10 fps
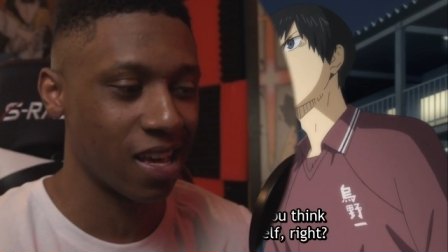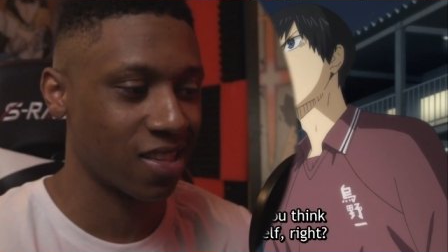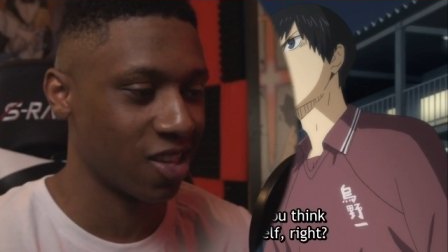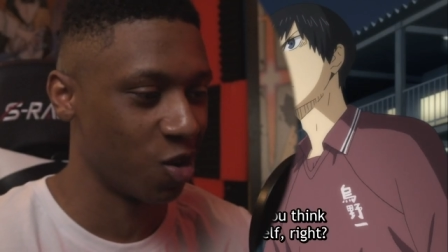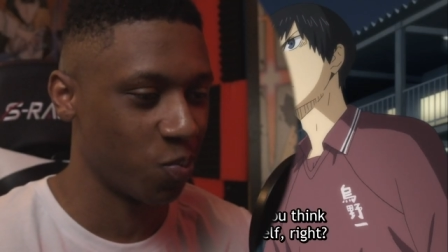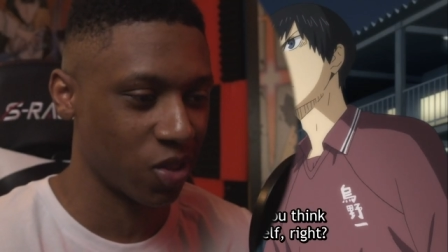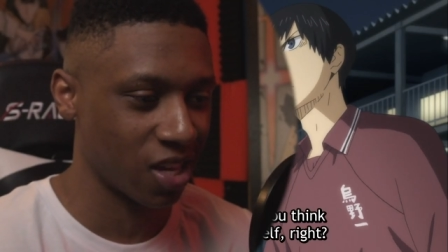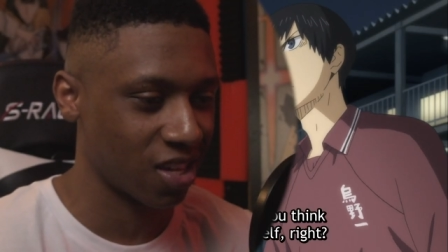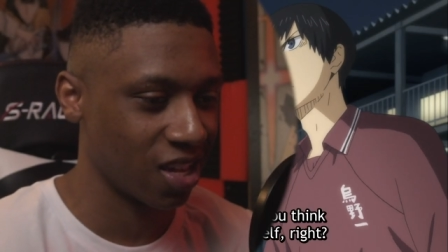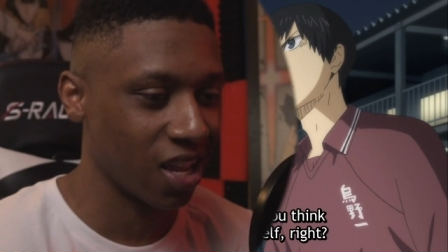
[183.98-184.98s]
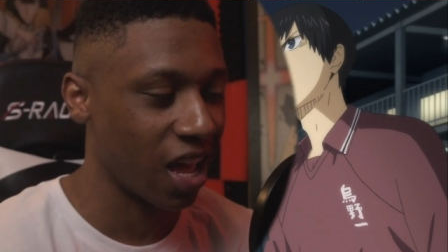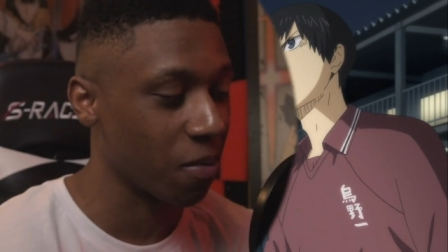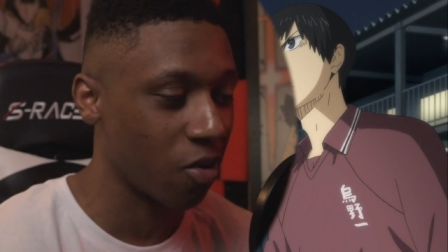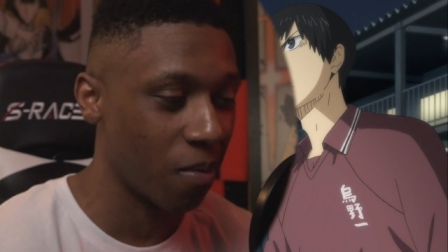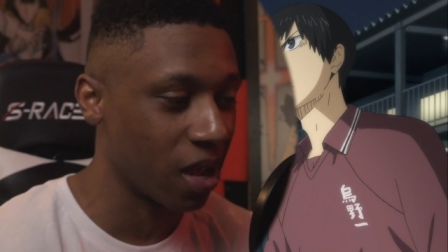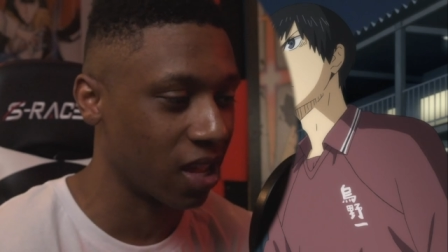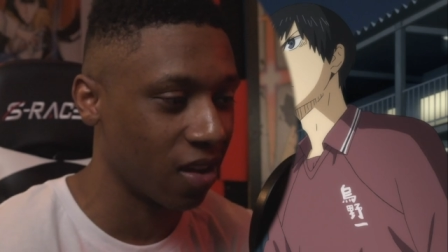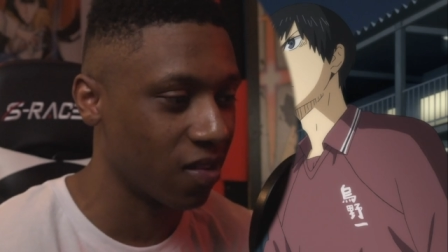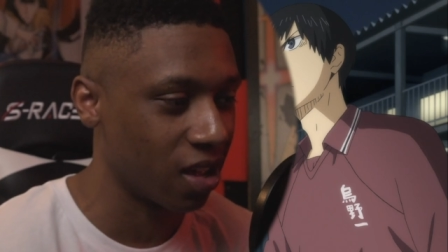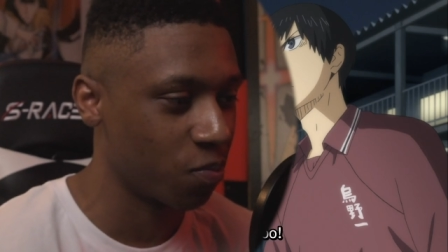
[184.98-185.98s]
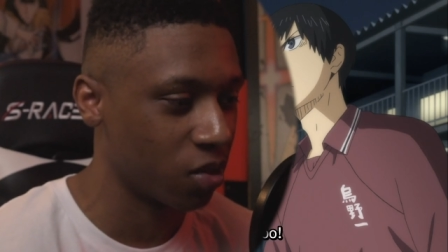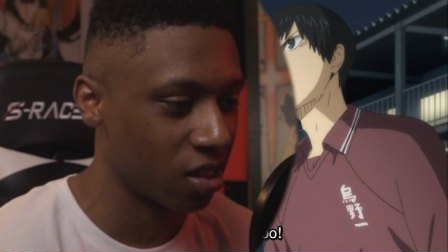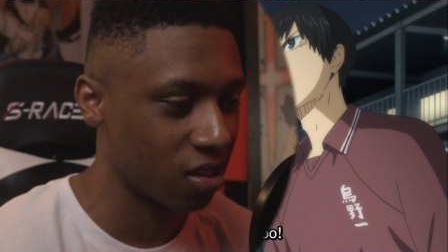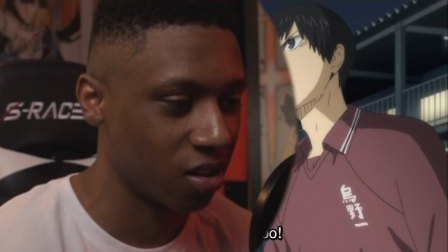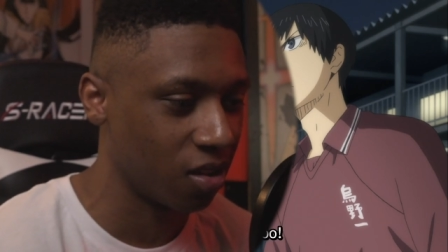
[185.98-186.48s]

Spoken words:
that center position. He like, bro, I'm not giving that position